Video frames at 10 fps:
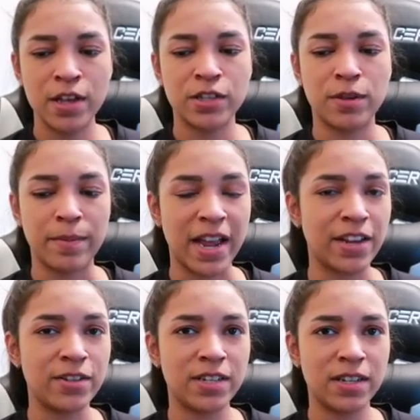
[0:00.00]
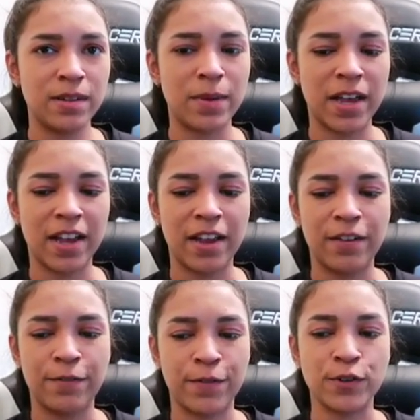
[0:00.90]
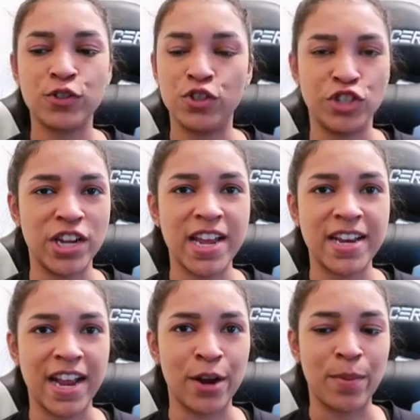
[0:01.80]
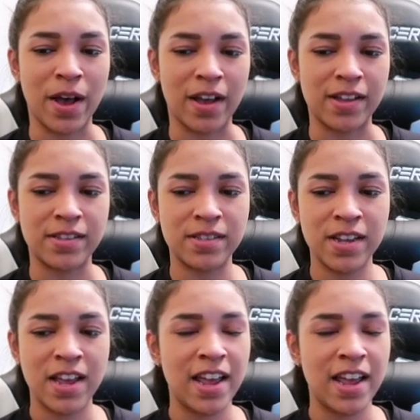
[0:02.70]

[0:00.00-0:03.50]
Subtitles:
So I'm back using my first gen AirPods.